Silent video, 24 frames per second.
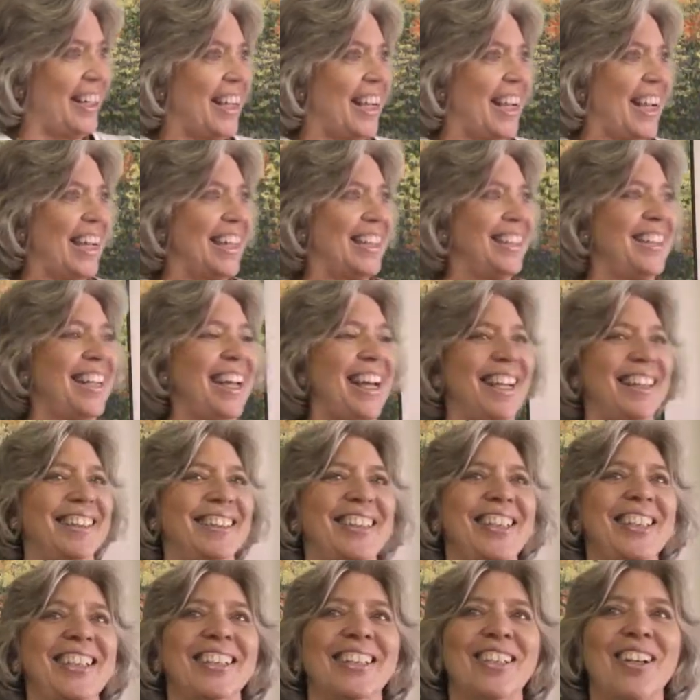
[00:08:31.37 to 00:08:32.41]
And
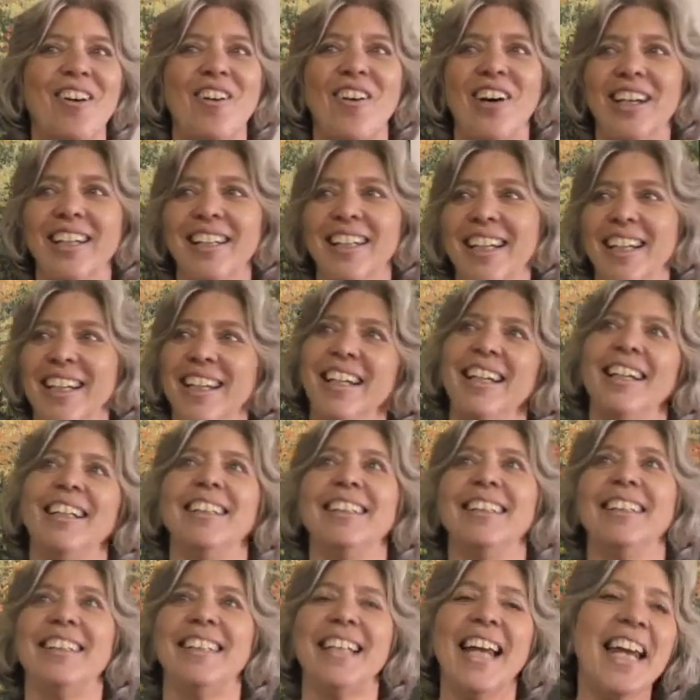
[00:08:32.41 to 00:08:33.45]
she's going,
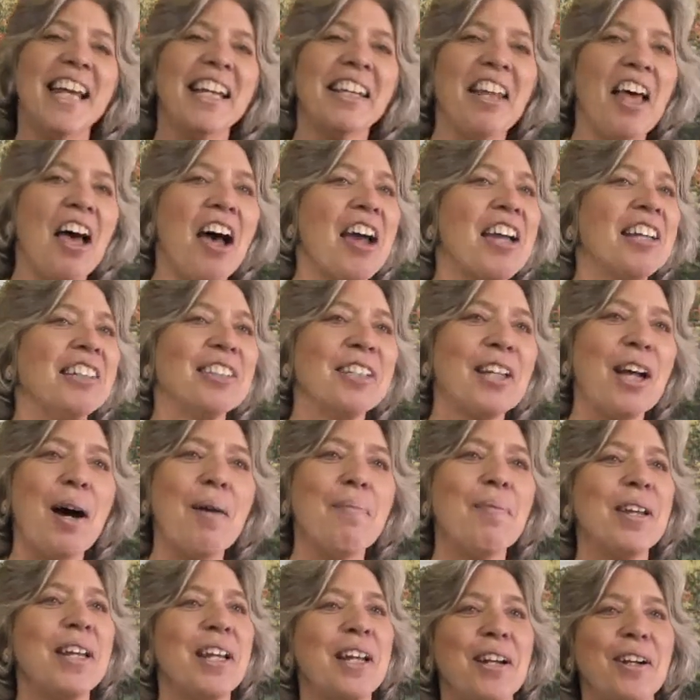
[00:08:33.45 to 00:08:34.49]
"Dateline's
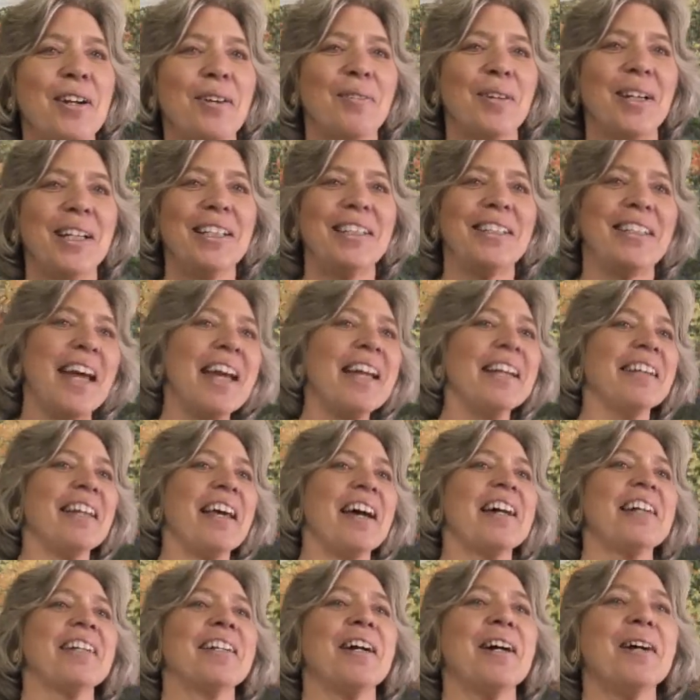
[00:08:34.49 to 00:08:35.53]
coming here. When
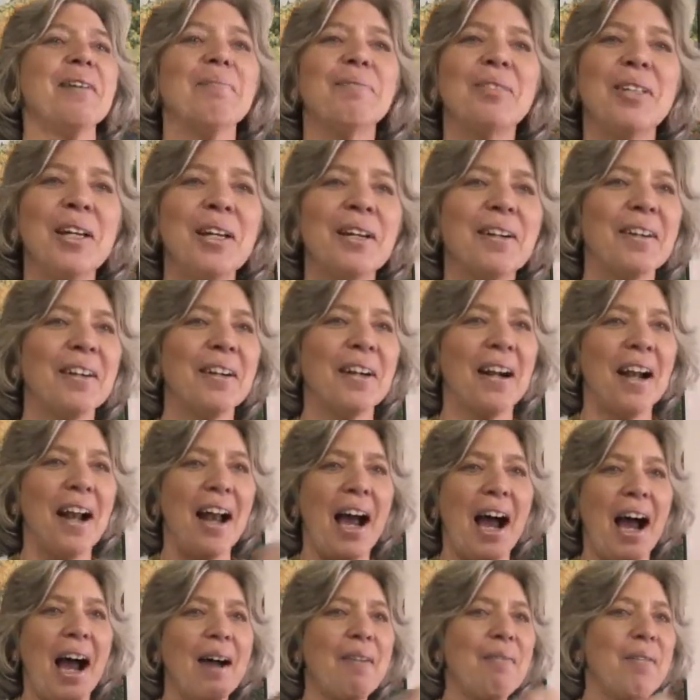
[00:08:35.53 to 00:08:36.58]
Dateline comes here,
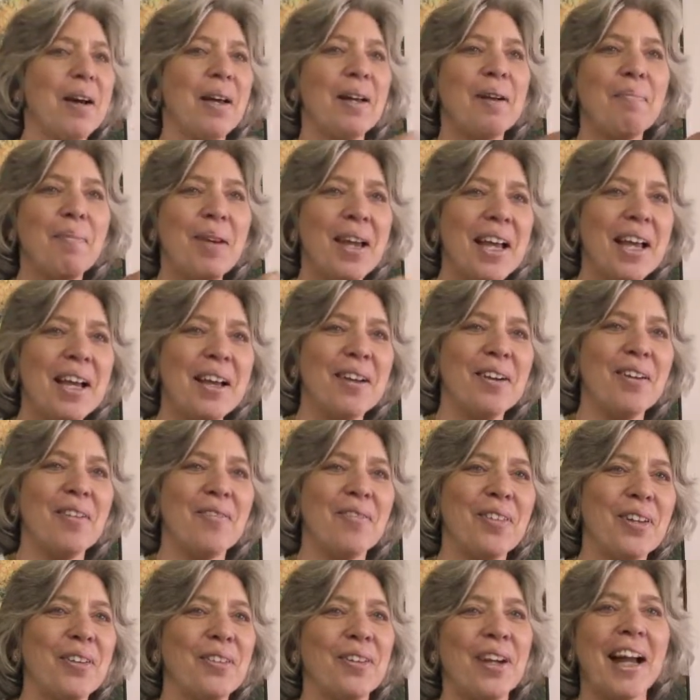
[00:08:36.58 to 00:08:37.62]
I want to be
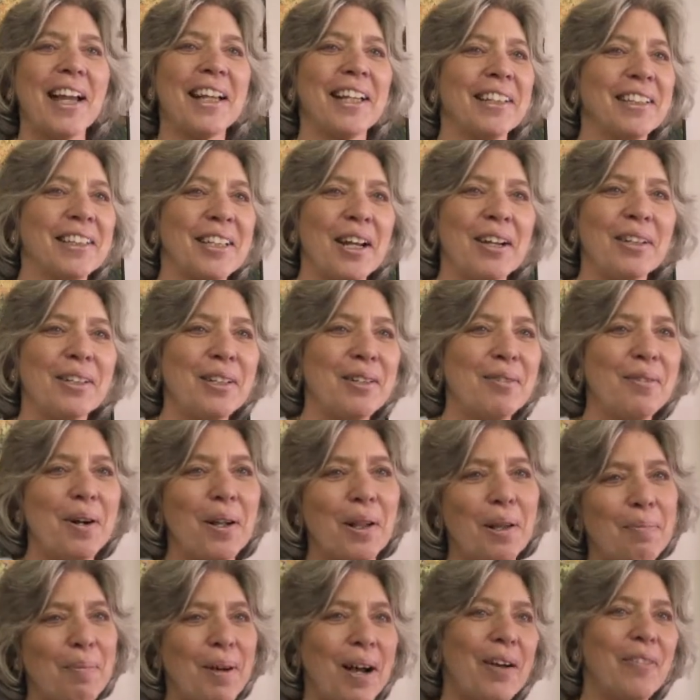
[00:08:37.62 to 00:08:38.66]
interviewed. I can tell you
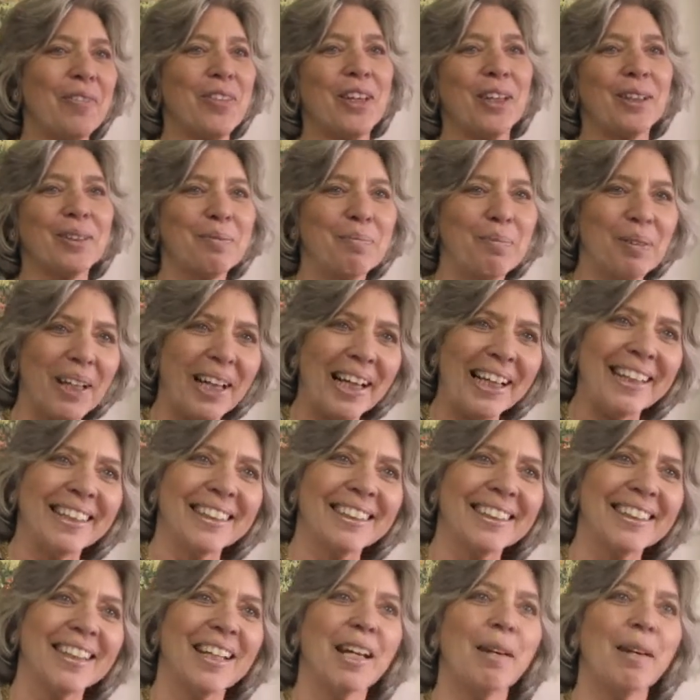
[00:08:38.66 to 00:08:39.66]
all about this place."